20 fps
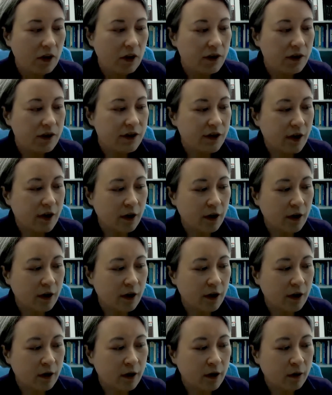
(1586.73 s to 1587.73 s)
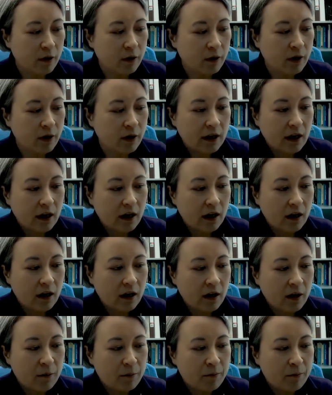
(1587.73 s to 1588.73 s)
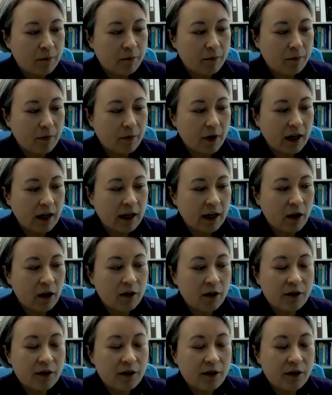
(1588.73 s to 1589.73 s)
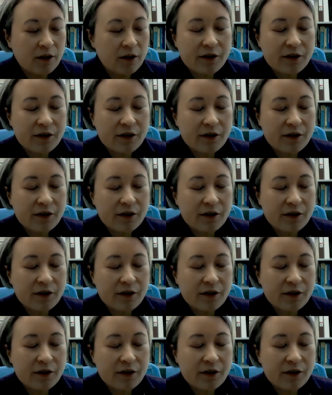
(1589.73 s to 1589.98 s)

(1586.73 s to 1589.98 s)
So, and also too,